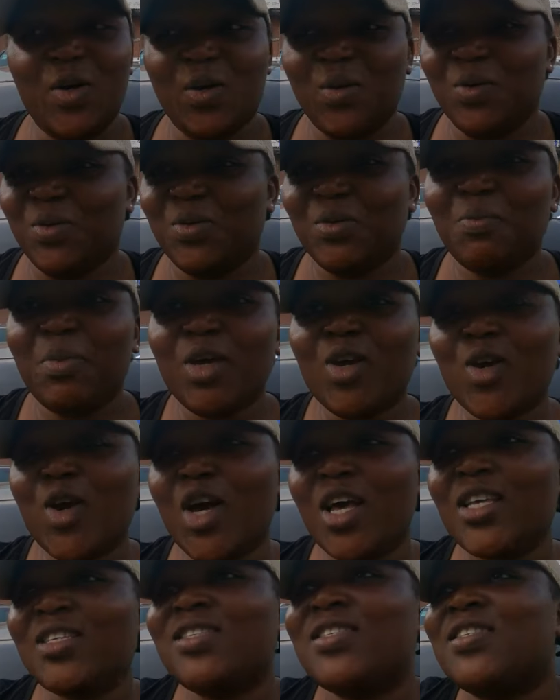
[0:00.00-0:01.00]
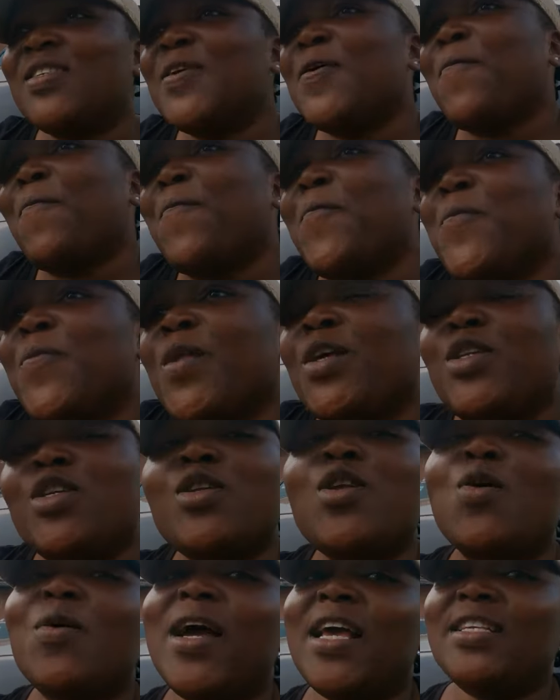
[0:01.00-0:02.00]
every no, Ghanaian. Because, do
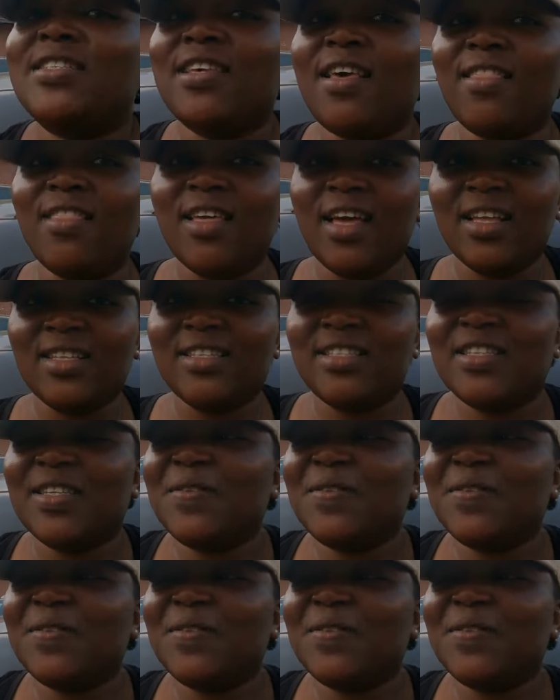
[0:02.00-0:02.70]
you know why I said that?